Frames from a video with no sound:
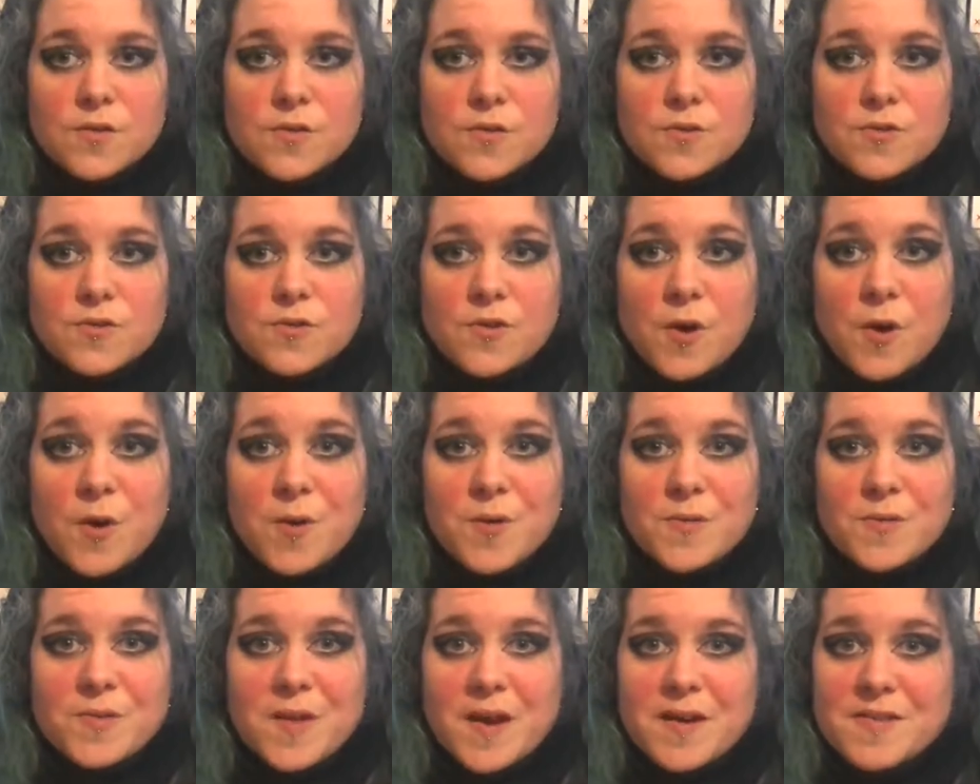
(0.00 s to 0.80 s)
So
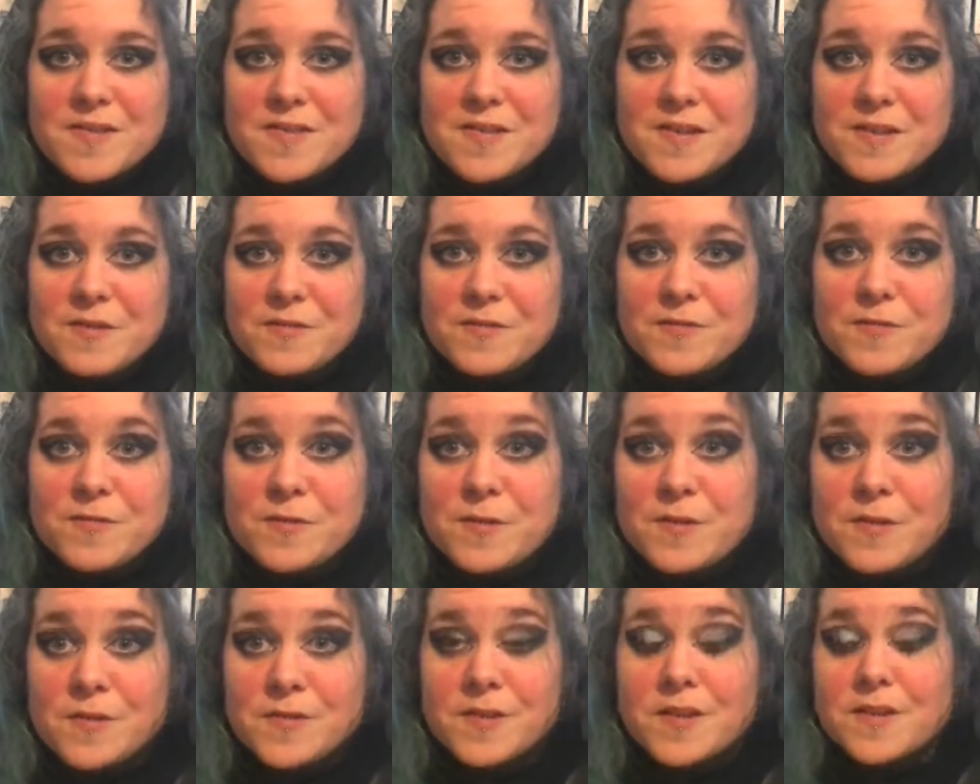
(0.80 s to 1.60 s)
that's it
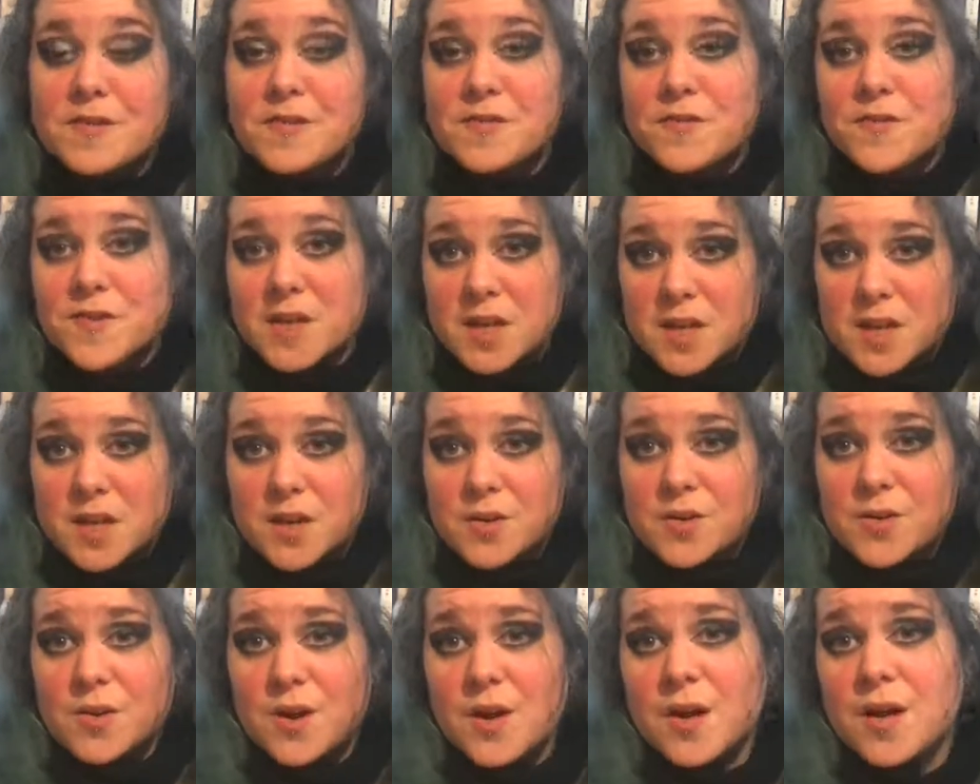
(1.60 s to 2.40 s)
for this
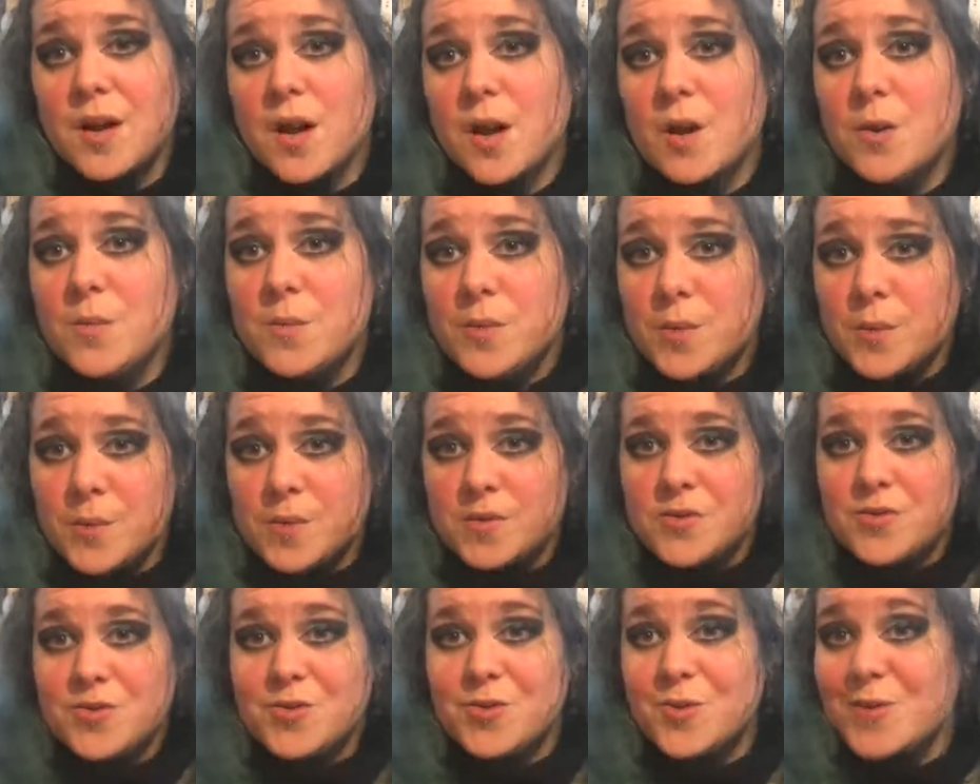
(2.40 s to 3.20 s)
video. I hope
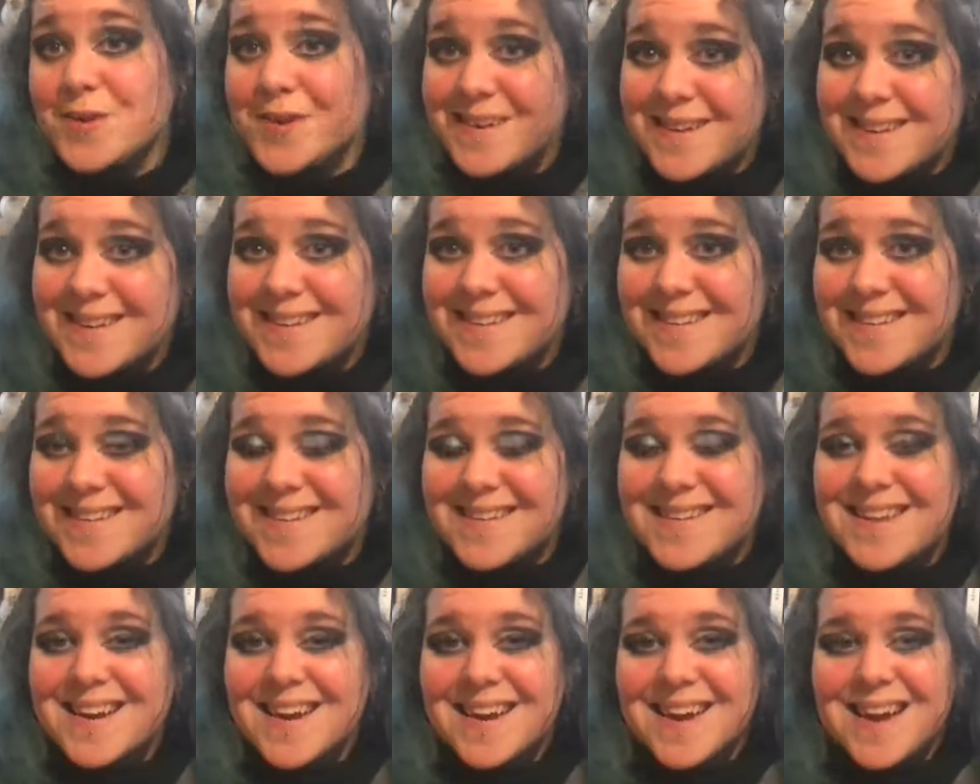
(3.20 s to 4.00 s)
you enjoyed
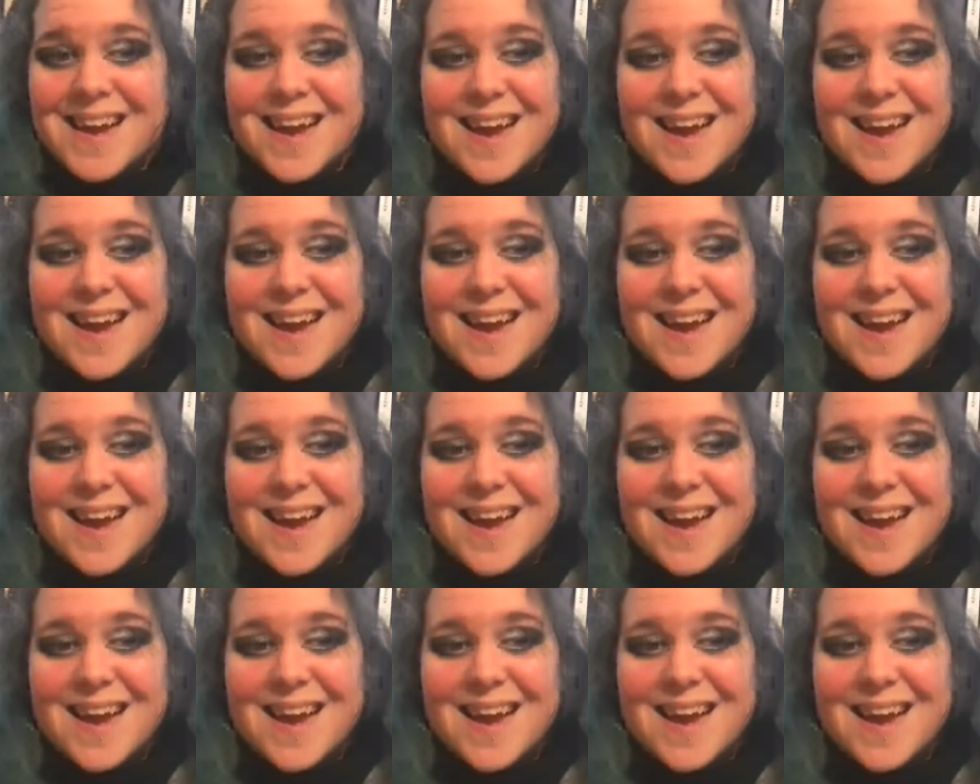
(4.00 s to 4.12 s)
it.